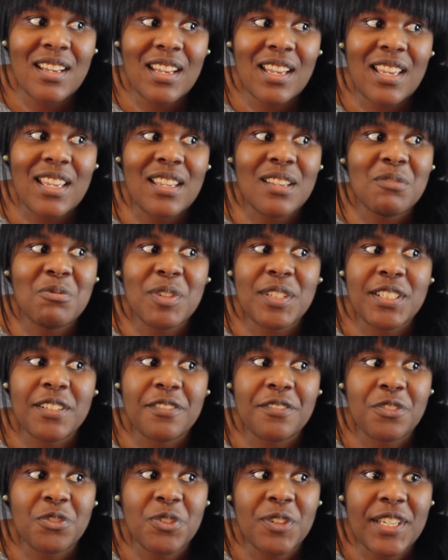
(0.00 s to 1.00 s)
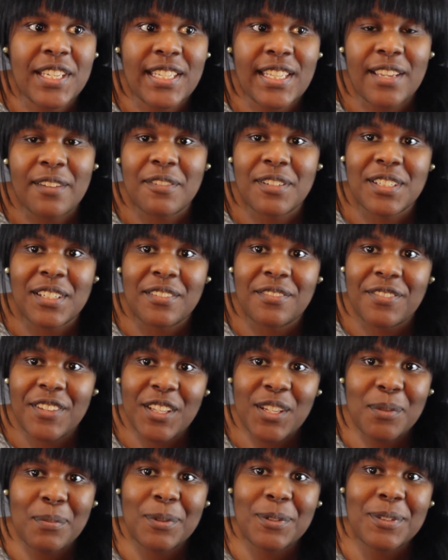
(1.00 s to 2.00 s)
It was a void that was
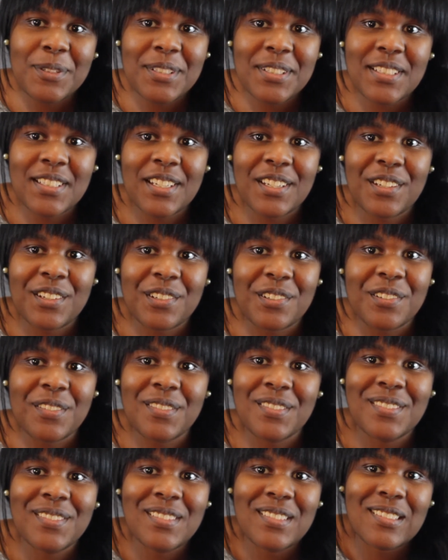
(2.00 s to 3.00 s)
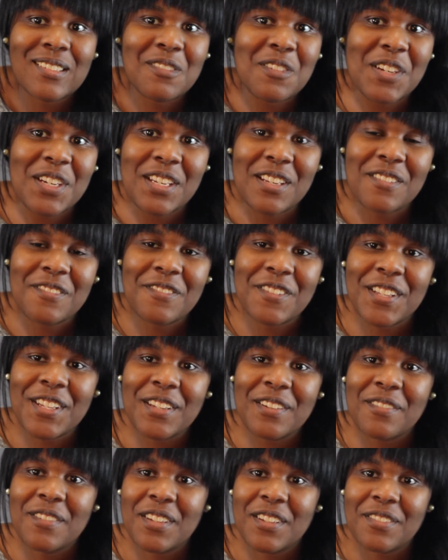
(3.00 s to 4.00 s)
unfillable. So what do you fill
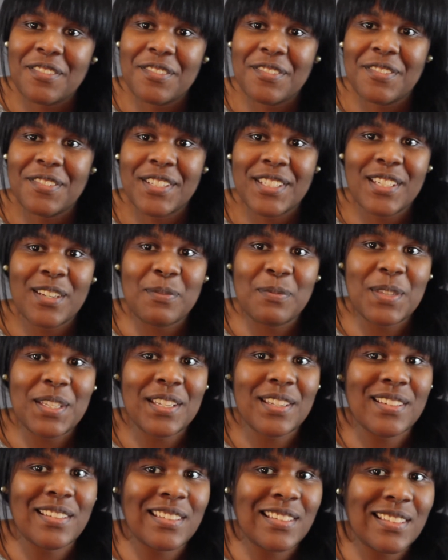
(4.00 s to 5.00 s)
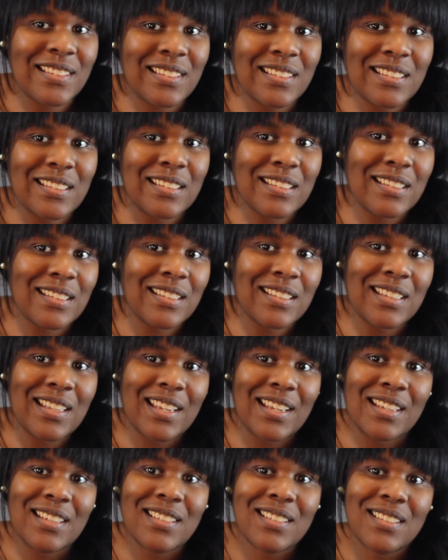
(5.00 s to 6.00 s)
it with? Something
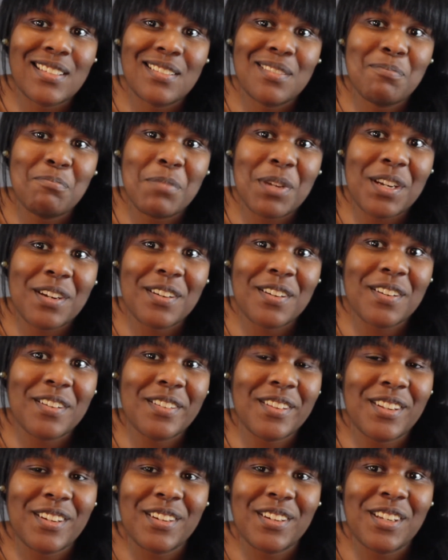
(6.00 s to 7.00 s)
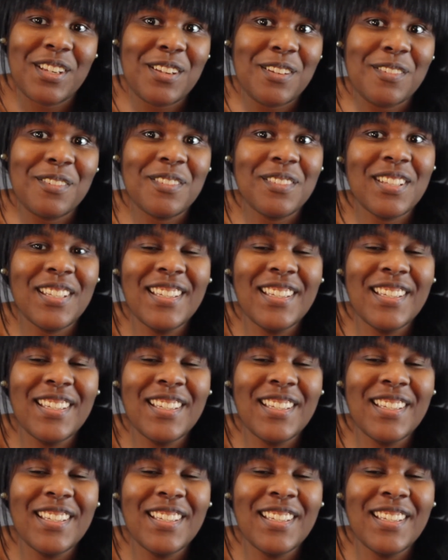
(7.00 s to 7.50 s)
that's bigger than you.